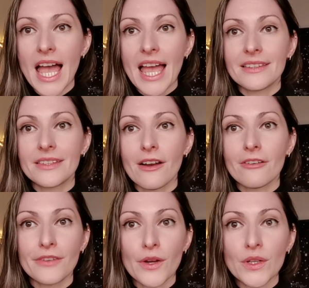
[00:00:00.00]
and they
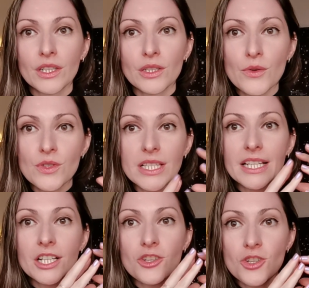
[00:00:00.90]
are very closely
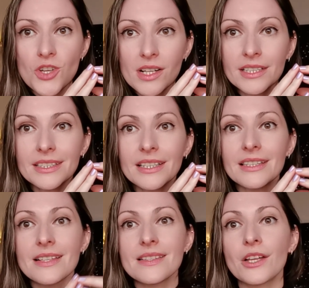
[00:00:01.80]

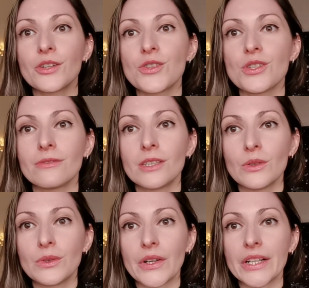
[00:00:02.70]
conjuncting this energy of the
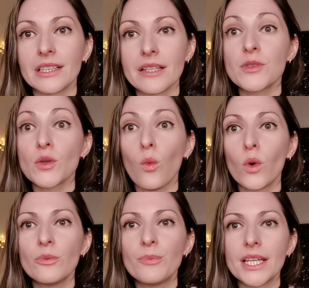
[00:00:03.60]
lunar eclipse
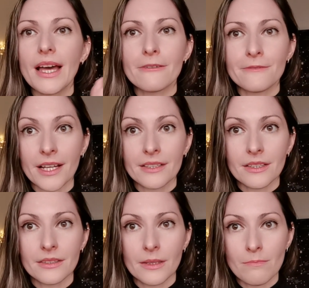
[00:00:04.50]
will be
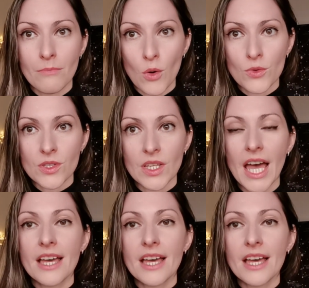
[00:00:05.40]
affected the most,